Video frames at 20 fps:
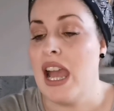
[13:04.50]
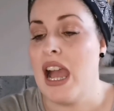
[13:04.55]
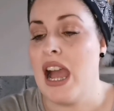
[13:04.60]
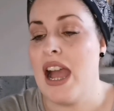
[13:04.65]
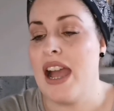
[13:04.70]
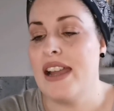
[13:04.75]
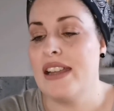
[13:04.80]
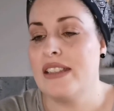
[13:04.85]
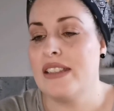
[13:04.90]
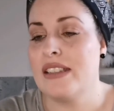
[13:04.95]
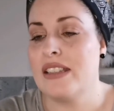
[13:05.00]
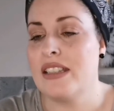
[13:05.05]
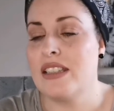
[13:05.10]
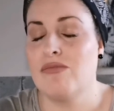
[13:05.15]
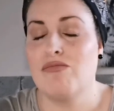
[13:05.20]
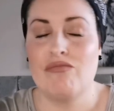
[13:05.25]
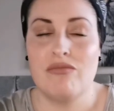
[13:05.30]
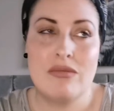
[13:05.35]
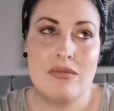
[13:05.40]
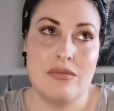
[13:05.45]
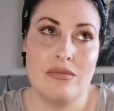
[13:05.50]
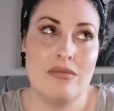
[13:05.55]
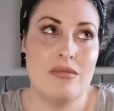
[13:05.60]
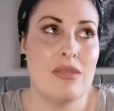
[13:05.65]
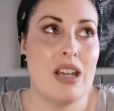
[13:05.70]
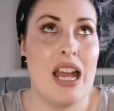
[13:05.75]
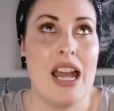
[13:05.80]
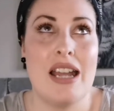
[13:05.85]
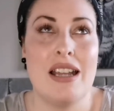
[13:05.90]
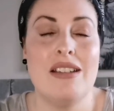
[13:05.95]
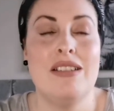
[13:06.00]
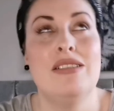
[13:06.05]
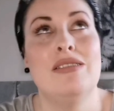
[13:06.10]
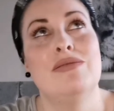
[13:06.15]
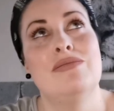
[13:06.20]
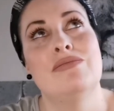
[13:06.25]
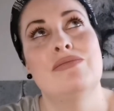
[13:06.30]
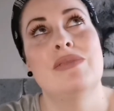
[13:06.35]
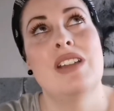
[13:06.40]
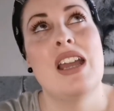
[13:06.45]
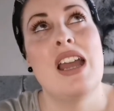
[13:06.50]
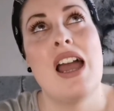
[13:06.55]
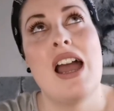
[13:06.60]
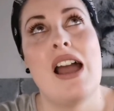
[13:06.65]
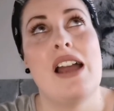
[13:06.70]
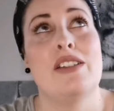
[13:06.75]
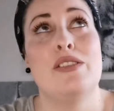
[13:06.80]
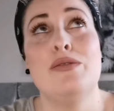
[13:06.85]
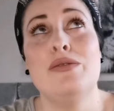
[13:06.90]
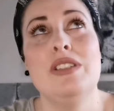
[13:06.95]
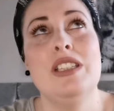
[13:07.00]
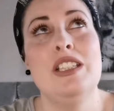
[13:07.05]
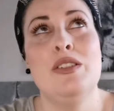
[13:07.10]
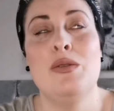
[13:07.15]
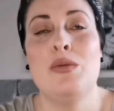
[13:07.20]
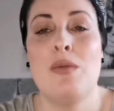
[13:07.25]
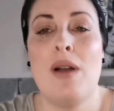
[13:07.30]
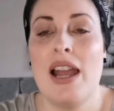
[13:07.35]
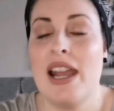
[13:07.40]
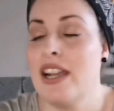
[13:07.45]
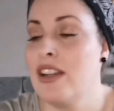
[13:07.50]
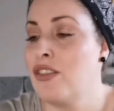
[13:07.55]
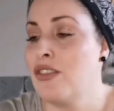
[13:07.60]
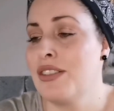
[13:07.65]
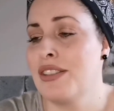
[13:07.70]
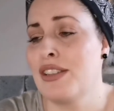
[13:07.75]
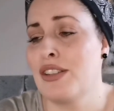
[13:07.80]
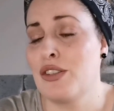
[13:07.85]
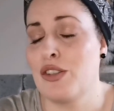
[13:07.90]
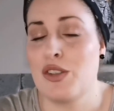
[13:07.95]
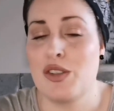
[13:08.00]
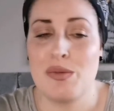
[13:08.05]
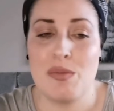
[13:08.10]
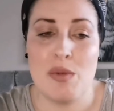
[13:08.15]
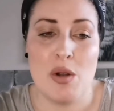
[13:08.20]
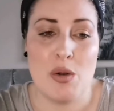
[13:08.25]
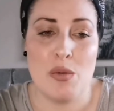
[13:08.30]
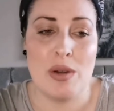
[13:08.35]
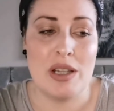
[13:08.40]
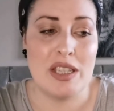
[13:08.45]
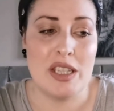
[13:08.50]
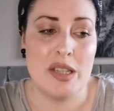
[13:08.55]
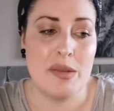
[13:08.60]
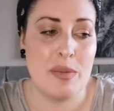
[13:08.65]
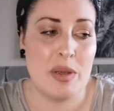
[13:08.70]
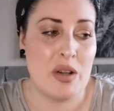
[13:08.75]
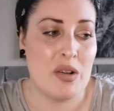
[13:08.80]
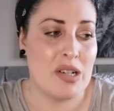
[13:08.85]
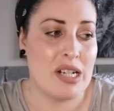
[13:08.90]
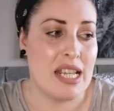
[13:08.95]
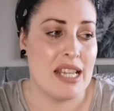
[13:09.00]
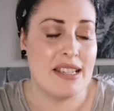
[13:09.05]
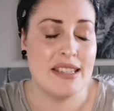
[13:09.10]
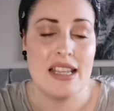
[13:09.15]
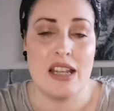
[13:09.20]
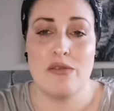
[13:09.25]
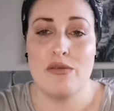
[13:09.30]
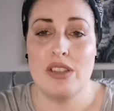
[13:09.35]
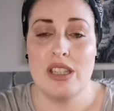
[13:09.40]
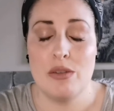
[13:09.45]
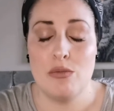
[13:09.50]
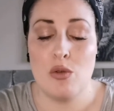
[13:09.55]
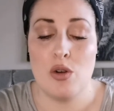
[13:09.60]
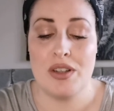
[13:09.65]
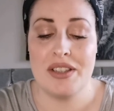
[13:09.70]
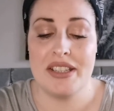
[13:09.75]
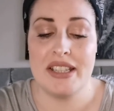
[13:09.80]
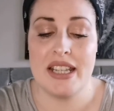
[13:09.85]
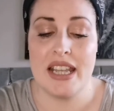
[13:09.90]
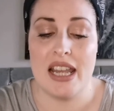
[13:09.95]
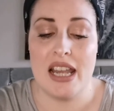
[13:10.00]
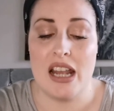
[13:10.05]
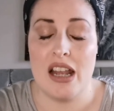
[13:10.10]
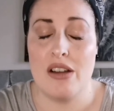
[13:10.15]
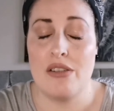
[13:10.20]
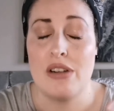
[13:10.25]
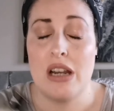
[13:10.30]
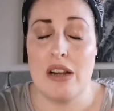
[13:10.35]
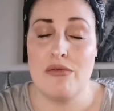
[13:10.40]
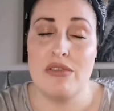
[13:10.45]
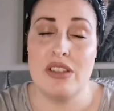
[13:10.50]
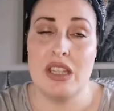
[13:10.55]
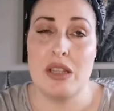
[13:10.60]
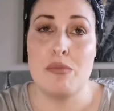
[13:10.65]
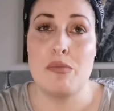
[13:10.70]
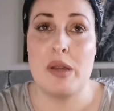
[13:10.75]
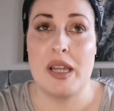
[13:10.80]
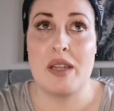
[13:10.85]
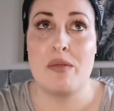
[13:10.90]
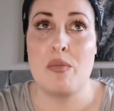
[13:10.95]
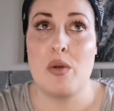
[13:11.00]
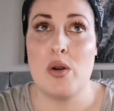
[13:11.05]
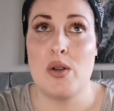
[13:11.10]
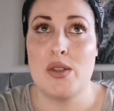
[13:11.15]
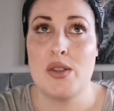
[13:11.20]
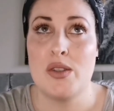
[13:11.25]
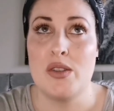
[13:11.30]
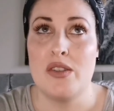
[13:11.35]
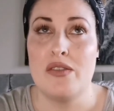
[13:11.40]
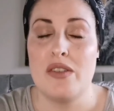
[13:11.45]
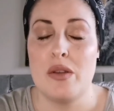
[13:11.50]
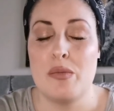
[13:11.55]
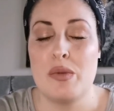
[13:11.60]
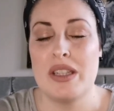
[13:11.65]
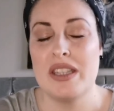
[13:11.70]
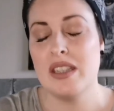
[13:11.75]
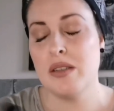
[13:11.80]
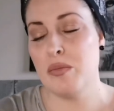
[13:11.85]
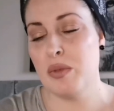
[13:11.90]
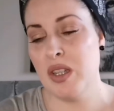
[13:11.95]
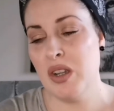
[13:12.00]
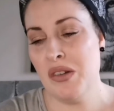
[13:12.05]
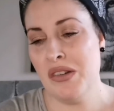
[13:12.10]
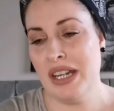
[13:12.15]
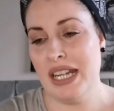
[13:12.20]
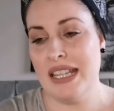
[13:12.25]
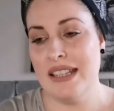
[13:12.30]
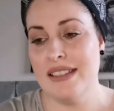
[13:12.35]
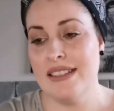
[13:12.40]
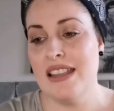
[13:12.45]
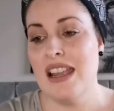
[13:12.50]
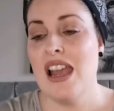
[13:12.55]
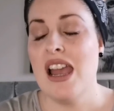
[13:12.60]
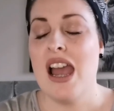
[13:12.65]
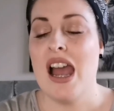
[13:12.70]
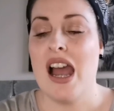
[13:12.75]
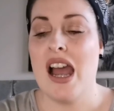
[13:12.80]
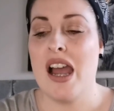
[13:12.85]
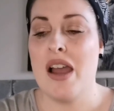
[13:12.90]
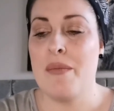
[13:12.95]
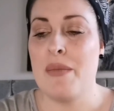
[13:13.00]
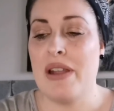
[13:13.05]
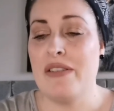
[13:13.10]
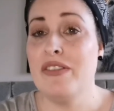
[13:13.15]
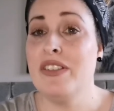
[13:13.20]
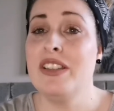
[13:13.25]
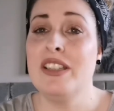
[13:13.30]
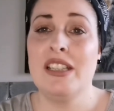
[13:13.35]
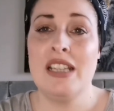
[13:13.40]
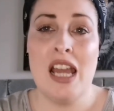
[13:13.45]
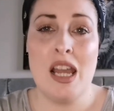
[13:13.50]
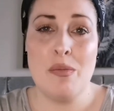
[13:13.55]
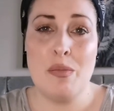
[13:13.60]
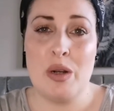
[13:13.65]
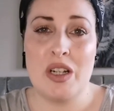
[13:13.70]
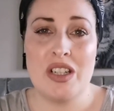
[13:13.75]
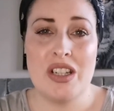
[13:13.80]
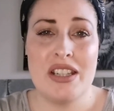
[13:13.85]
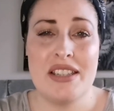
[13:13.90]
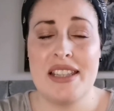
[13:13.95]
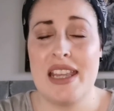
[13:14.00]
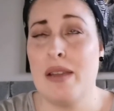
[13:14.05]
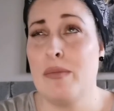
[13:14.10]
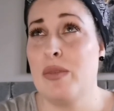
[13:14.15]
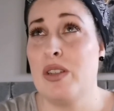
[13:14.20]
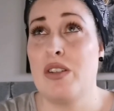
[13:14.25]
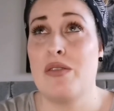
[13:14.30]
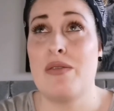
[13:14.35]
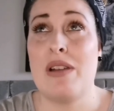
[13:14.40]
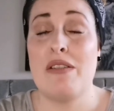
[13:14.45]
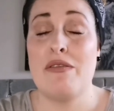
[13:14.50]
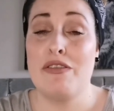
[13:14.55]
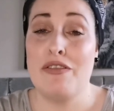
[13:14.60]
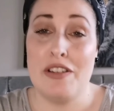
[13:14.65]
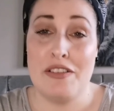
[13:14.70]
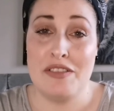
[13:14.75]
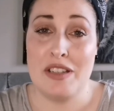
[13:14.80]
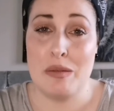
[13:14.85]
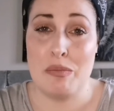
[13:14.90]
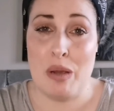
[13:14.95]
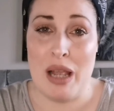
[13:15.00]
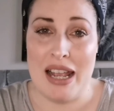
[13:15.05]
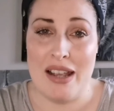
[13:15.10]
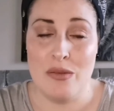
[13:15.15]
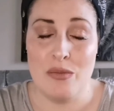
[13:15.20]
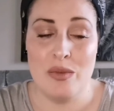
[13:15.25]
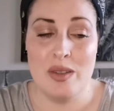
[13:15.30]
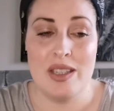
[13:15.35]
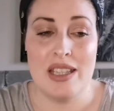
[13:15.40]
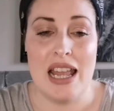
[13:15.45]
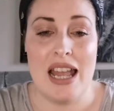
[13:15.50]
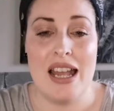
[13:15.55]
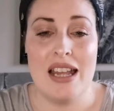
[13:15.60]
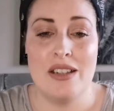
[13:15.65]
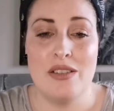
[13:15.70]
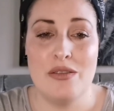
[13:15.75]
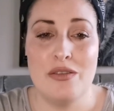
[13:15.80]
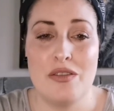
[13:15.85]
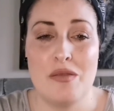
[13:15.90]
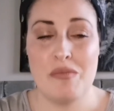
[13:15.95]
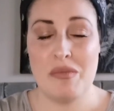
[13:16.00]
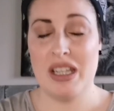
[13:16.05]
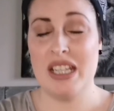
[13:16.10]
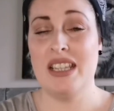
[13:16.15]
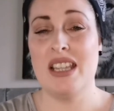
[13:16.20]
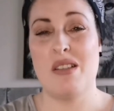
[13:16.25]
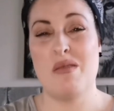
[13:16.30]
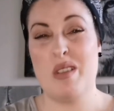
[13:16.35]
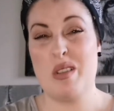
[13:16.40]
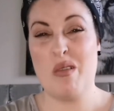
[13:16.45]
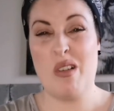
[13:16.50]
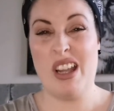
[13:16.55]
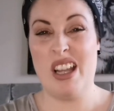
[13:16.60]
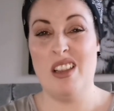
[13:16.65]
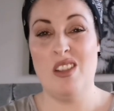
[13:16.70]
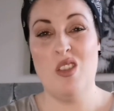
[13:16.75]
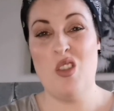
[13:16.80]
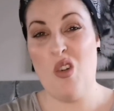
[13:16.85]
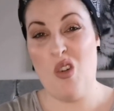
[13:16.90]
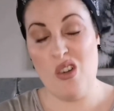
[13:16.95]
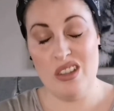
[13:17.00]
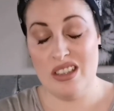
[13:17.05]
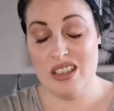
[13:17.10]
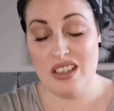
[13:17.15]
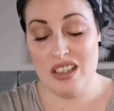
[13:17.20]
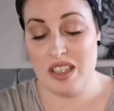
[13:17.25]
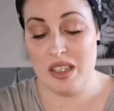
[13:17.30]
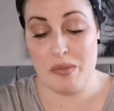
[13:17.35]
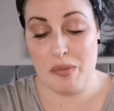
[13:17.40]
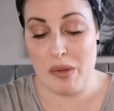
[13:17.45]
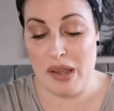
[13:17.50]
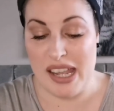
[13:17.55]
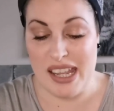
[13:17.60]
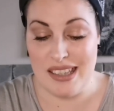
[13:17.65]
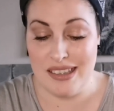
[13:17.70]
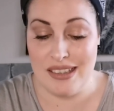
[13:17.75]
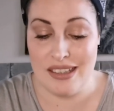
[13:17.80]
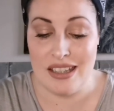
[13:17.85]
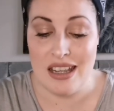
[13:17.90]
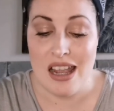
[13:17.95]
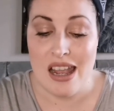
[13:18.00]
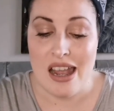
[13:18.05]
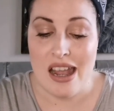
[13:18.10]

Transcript: and I don't really know why I got such a small one, to be honest. I really want to get a really big bottle of it, but to be honest, everything that I purchased came to around £50, and for me that was quite a lot to spend.